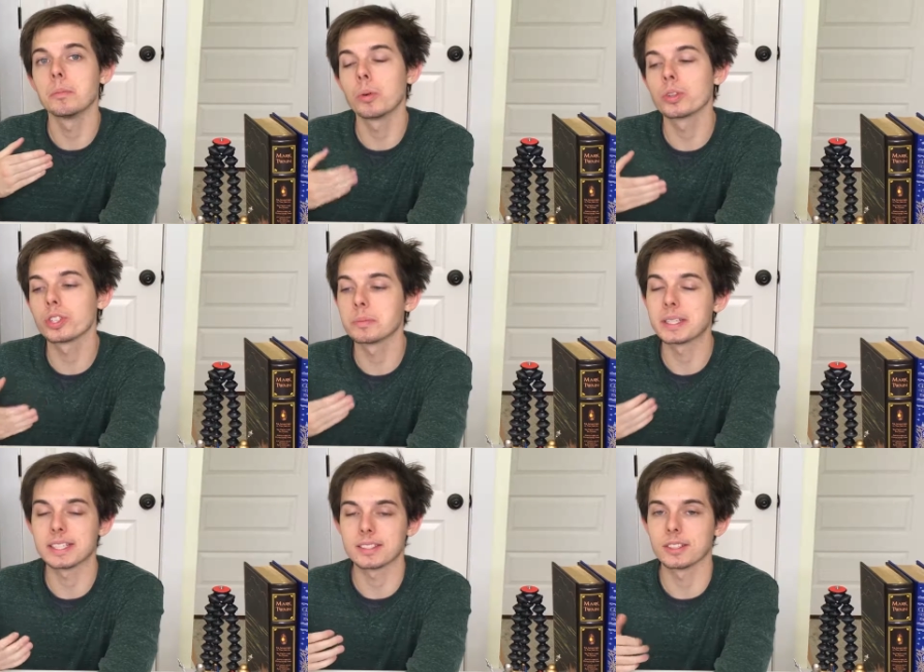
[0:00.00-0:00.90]
more so
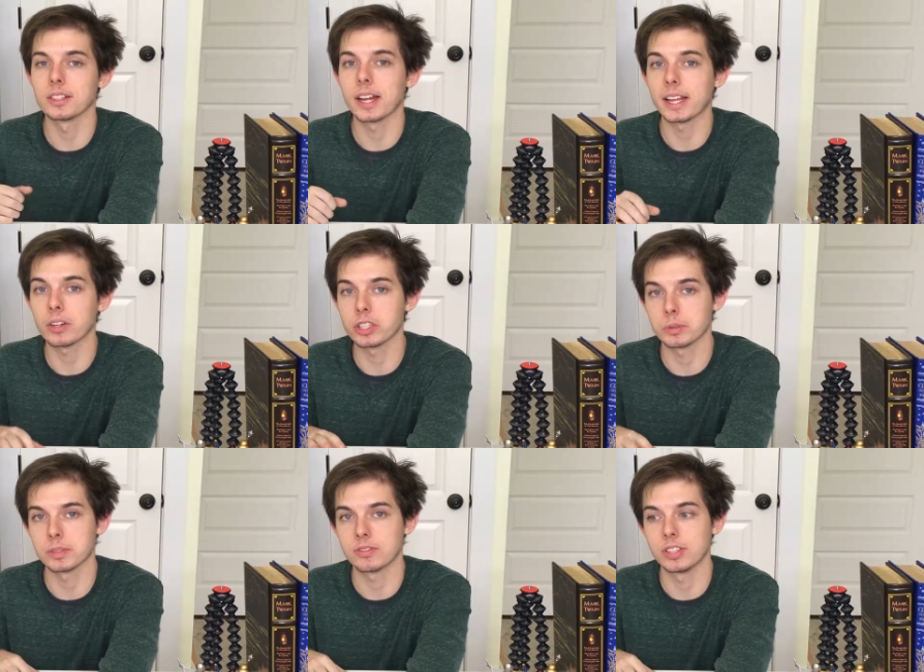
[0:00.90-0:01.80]
be considered a
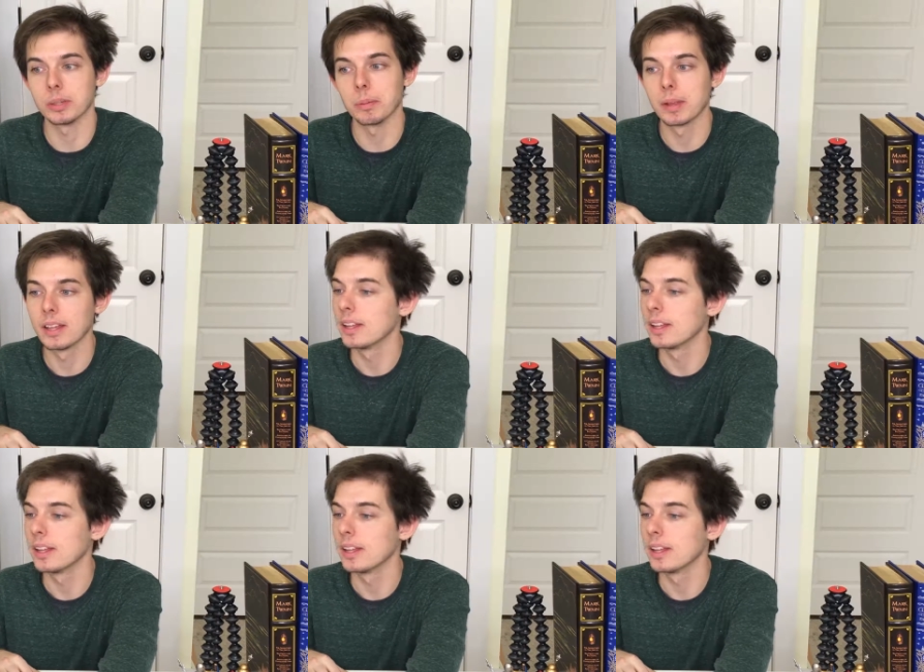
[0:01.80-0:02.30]
Christmas film.